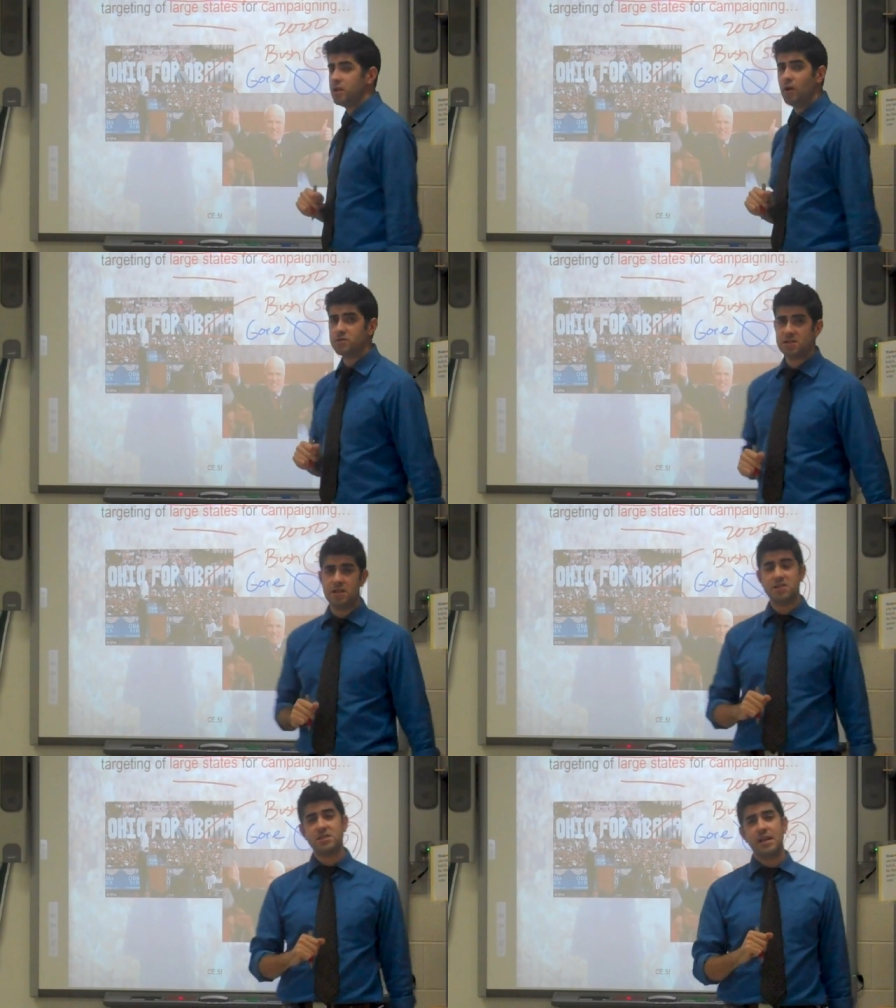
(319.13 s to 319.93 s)
close
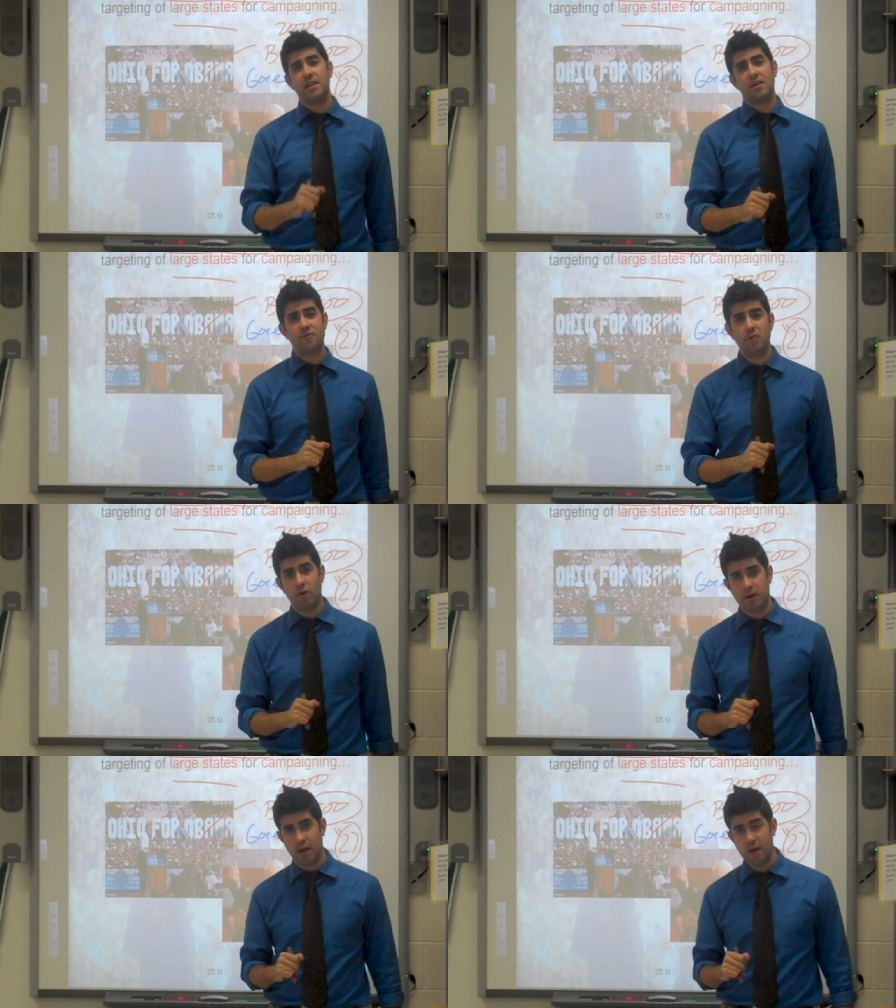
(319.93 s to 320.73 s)
in a state like
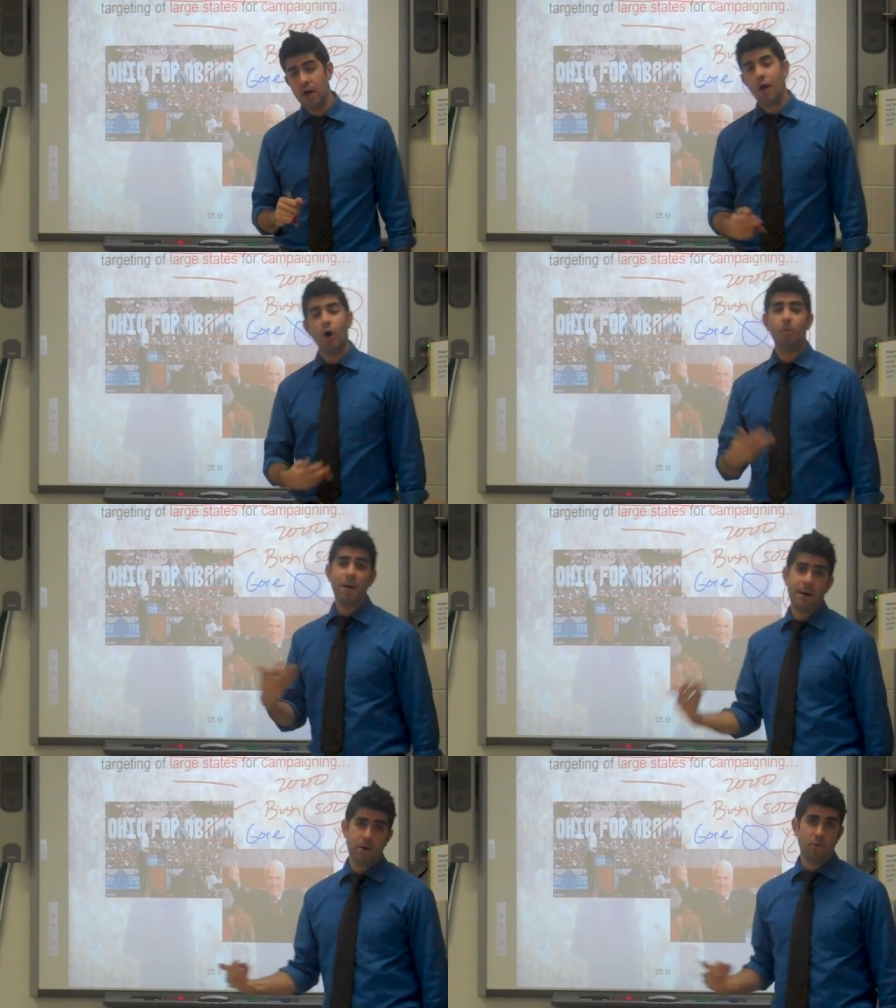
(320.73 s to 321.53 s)
Florida.
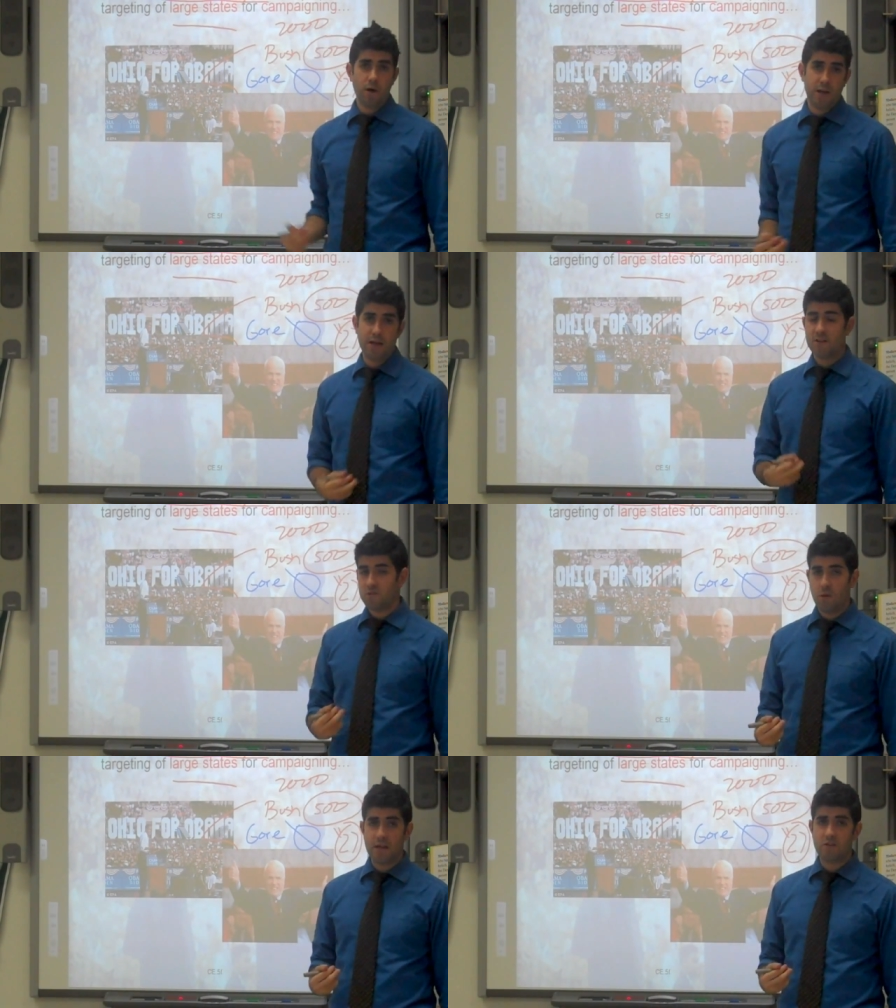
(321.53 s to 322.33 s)
Obama won it in
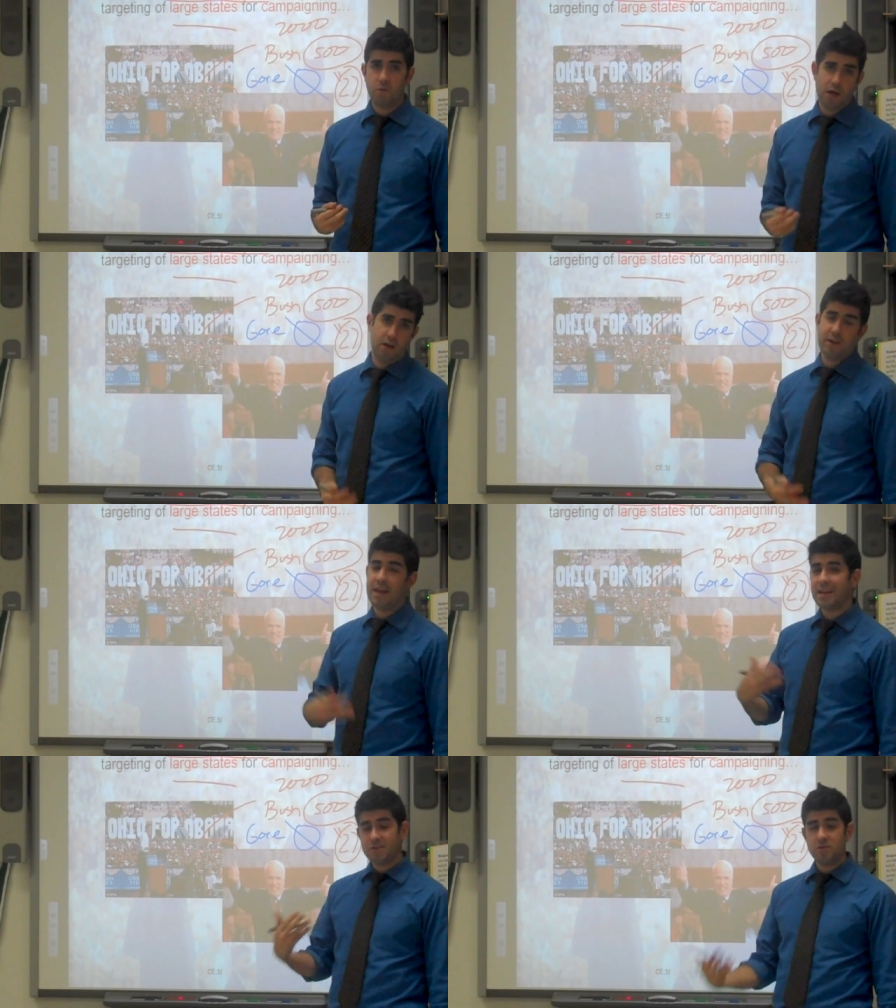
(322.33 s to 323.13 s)
2012
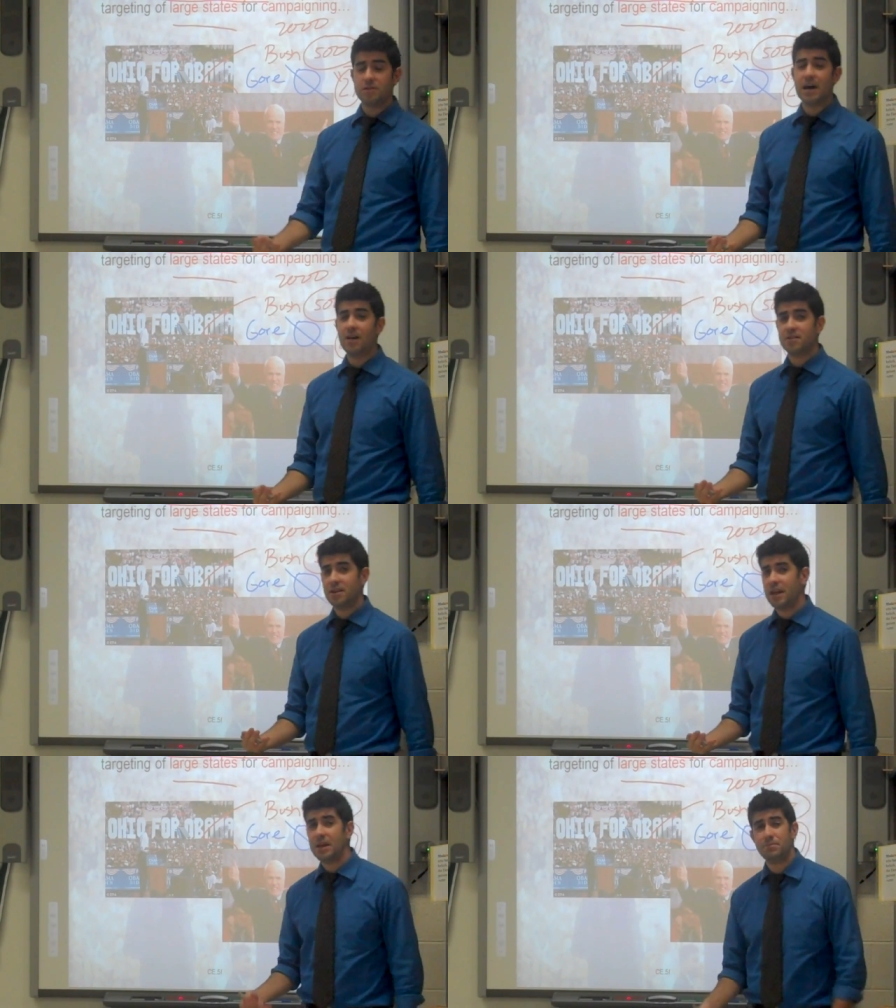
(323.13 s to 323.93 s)
and
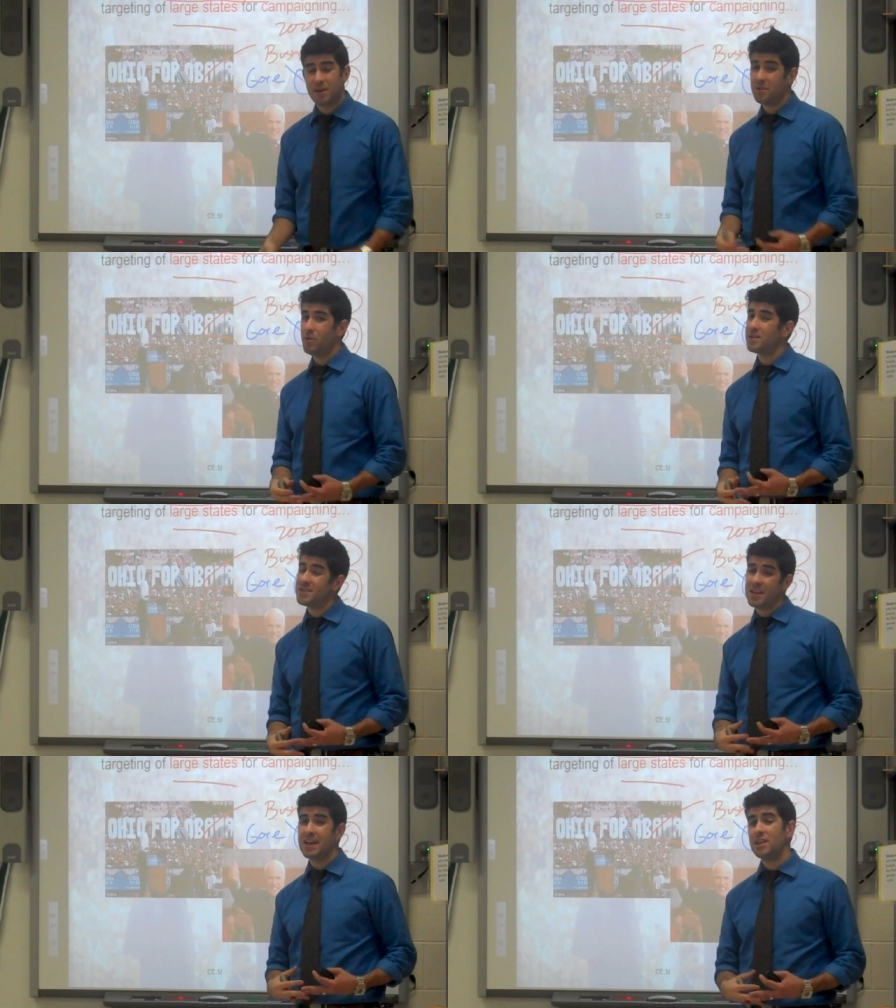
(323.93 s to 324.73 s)
2008, but it
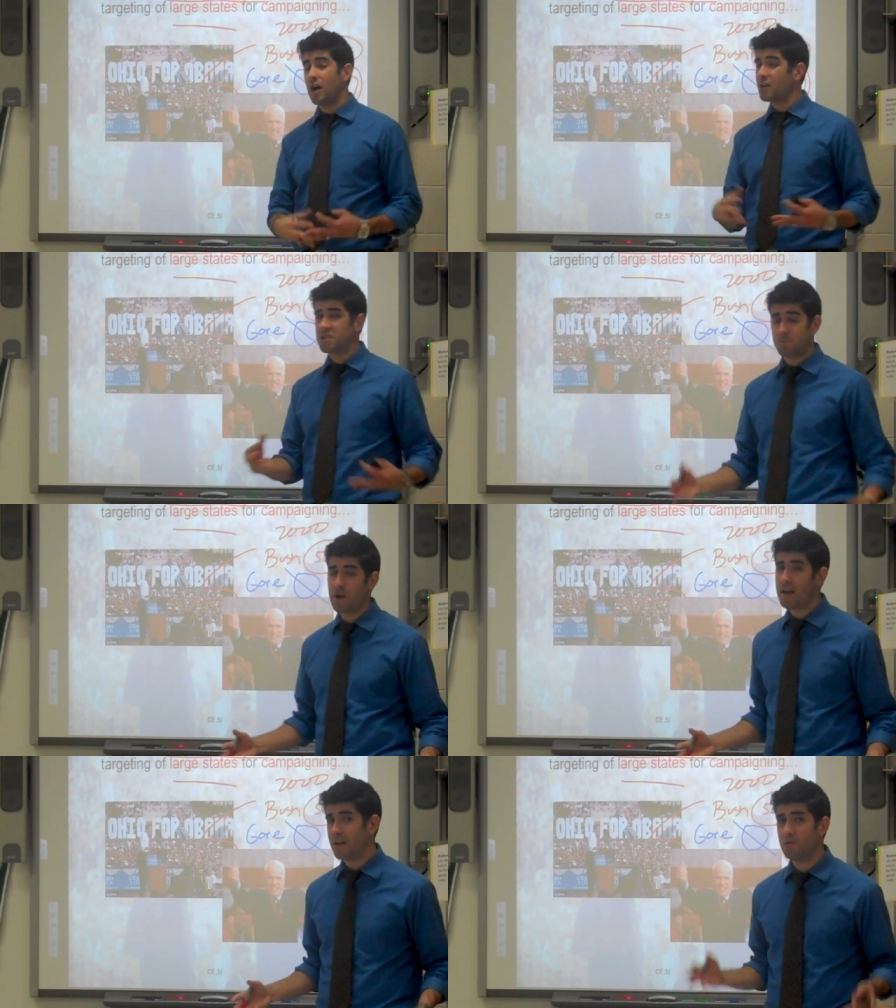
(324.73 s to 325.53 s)
wasn't a large
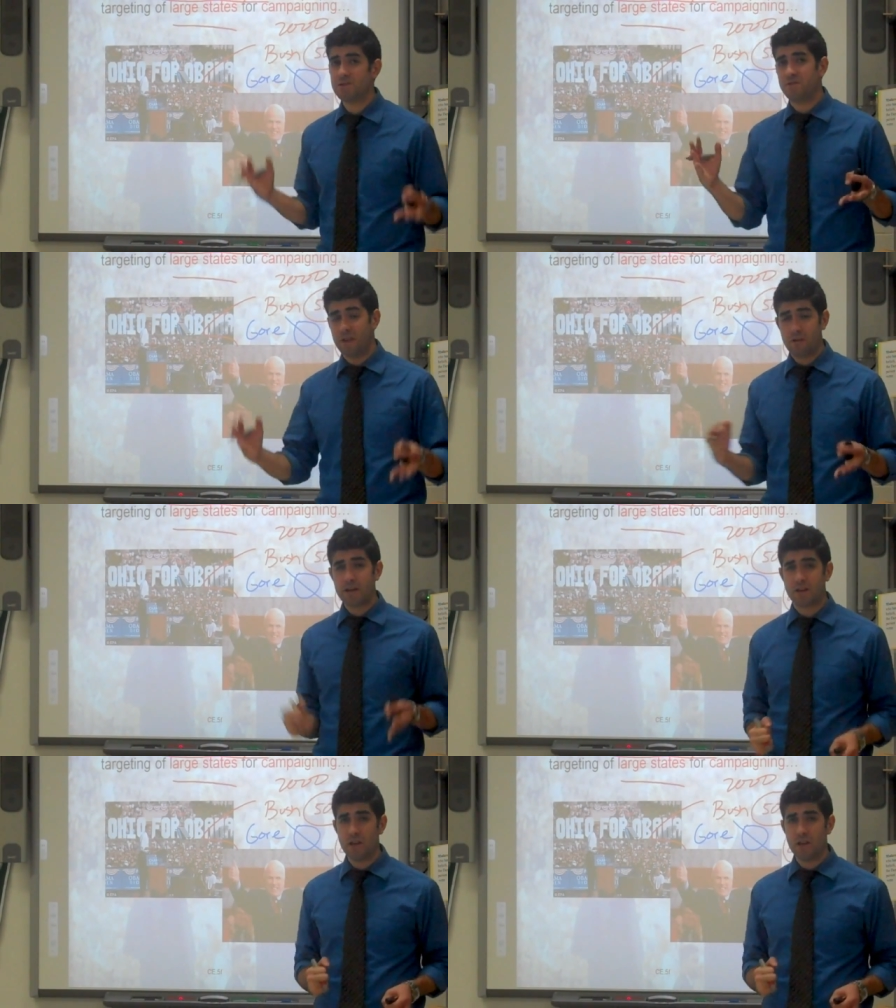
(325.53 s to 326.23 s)
spread. It was very